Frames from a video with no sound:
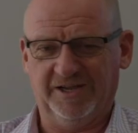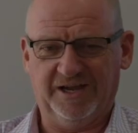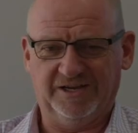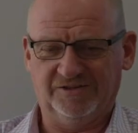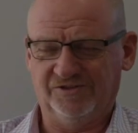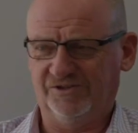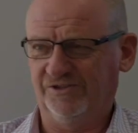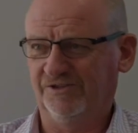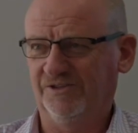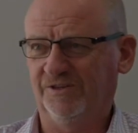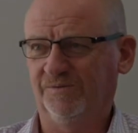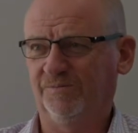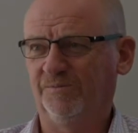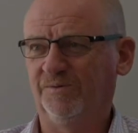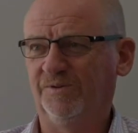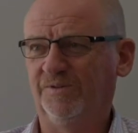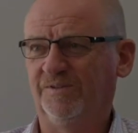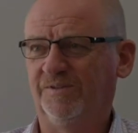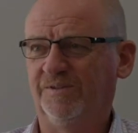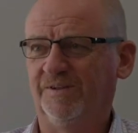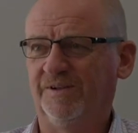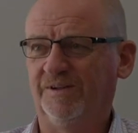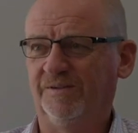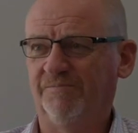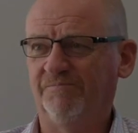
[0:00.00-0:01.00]
actually did
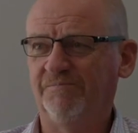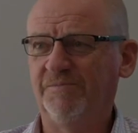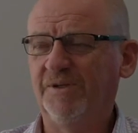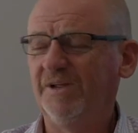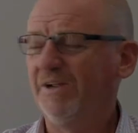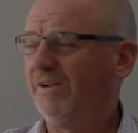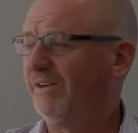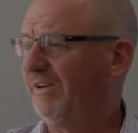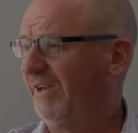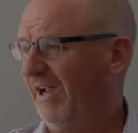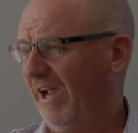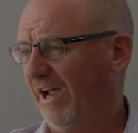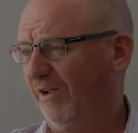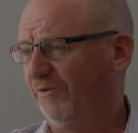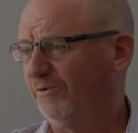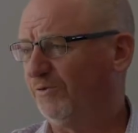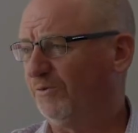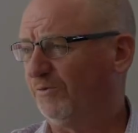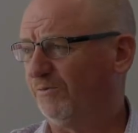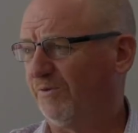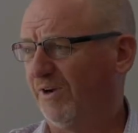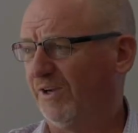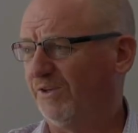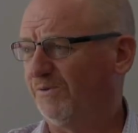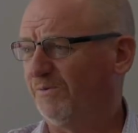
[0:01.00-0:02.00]
with
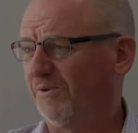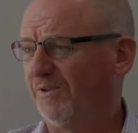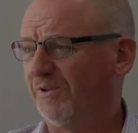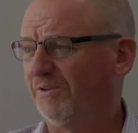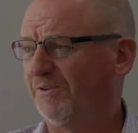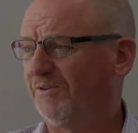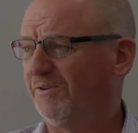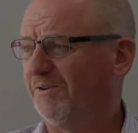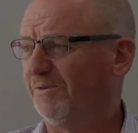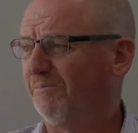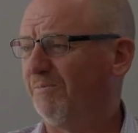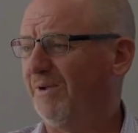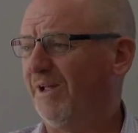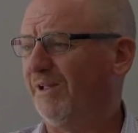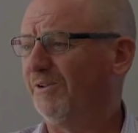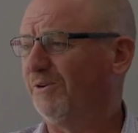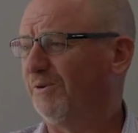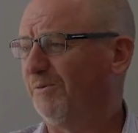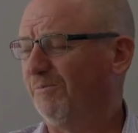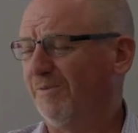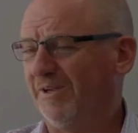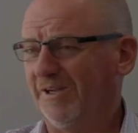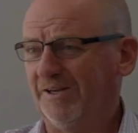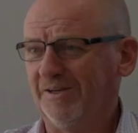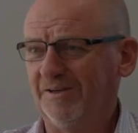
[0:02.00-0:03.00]
council rates when they
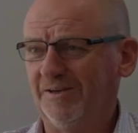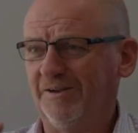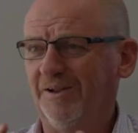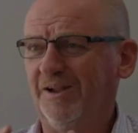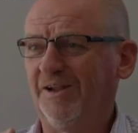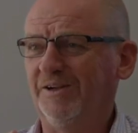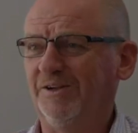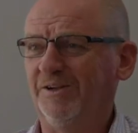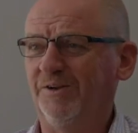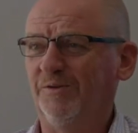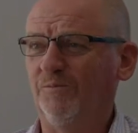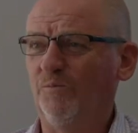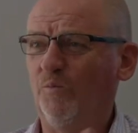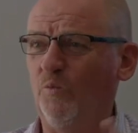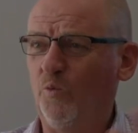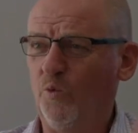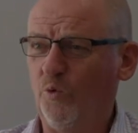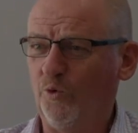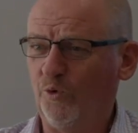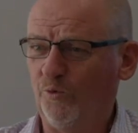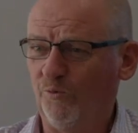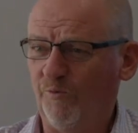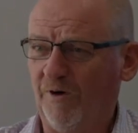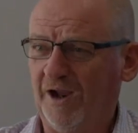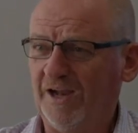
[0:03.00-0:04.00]
demalgamated, and they did
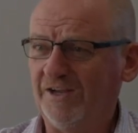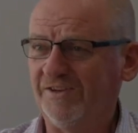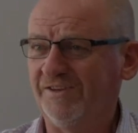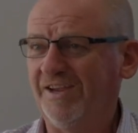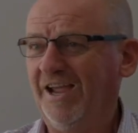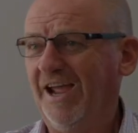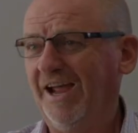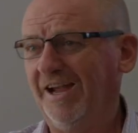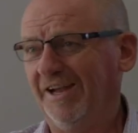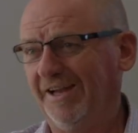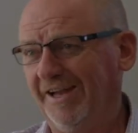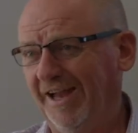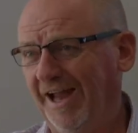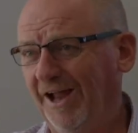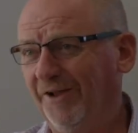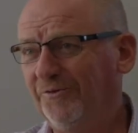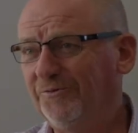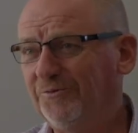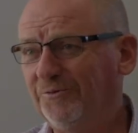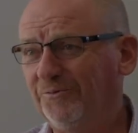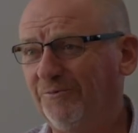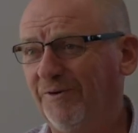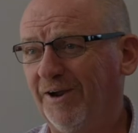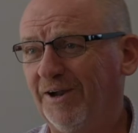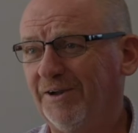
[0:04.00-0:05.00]
water rates and
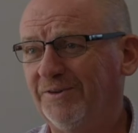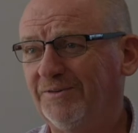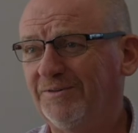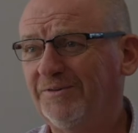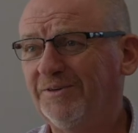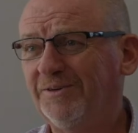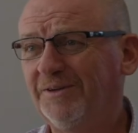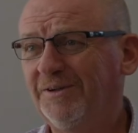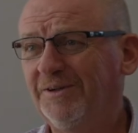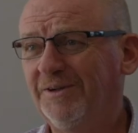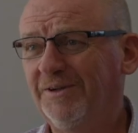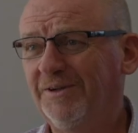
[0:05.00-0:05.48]
council rates. Yes.